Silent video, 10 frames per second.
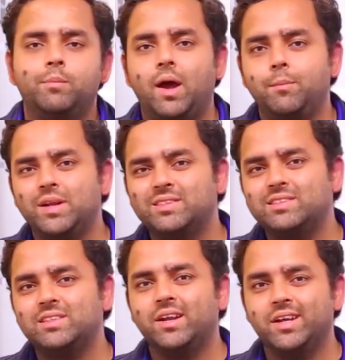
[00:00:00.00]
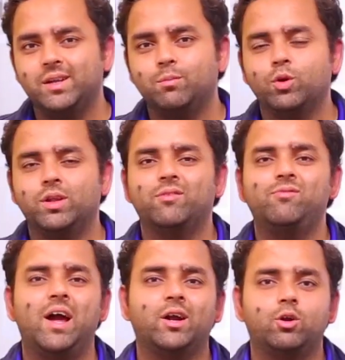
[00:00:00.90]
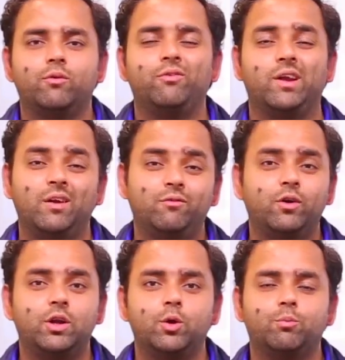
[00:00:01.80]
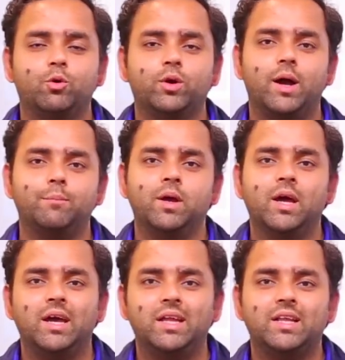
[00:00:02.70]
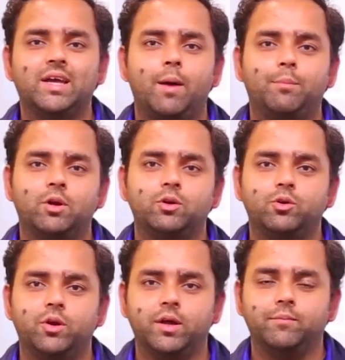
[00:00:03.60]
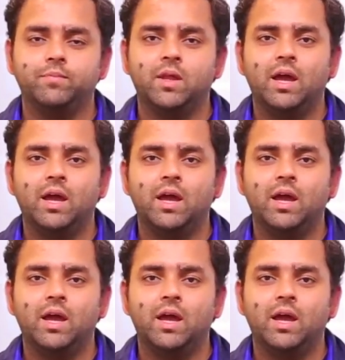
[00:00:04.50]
Prime Minister Narendra Modi flagged off Run for Rio program in the capital today.